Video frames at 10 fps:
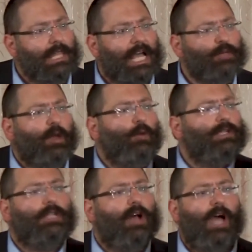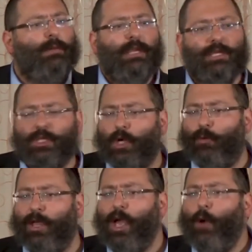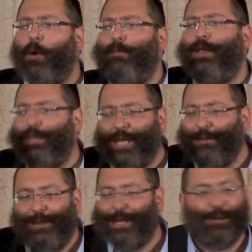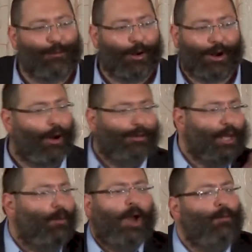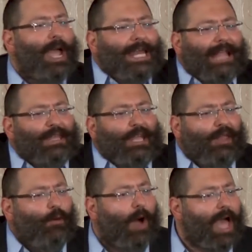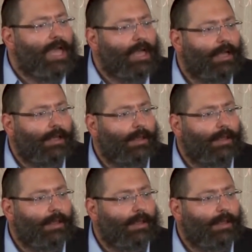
That's why there was a time in history where polygamy could work only one way, not the other way.